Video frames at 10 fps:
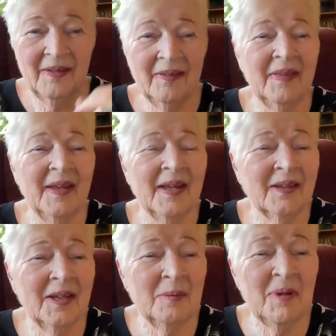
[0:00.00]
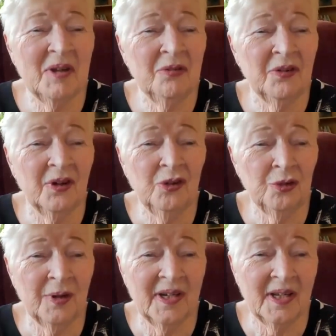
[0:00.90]
that can be
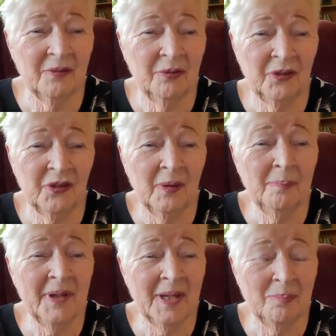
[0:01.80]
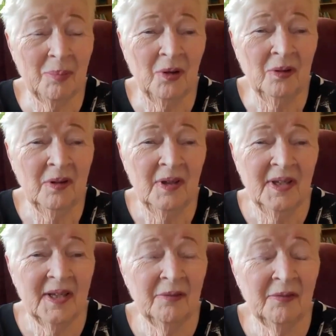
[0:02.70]
frustrating for some people
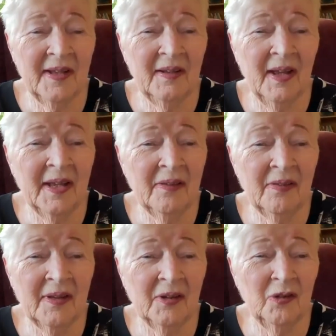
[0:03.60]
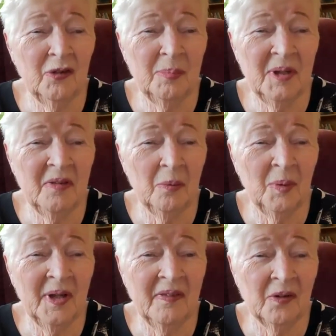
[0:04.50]
if they like things to be the
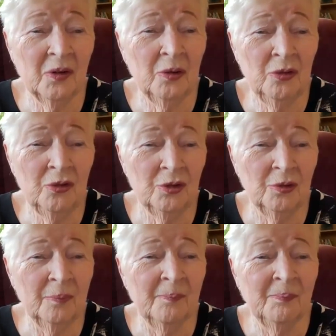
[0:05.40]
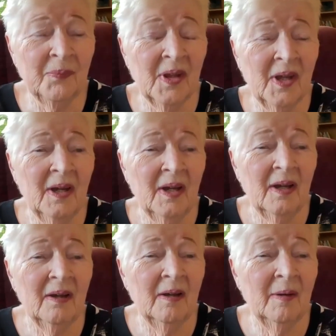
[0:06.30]
way they're used to,
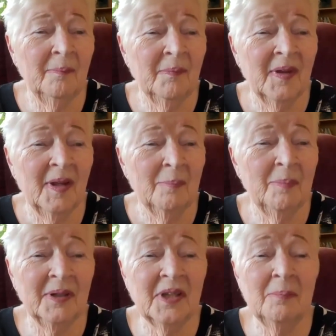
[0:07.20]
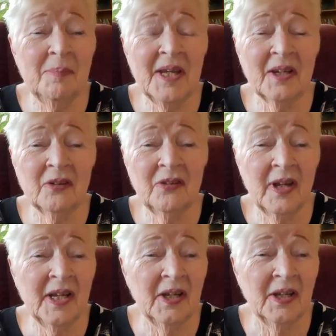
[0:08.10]
but can be
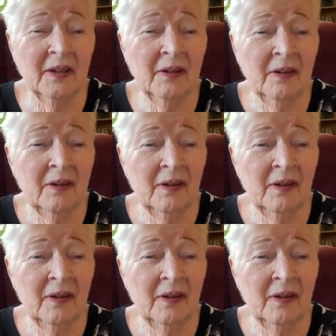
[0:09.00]
exciting.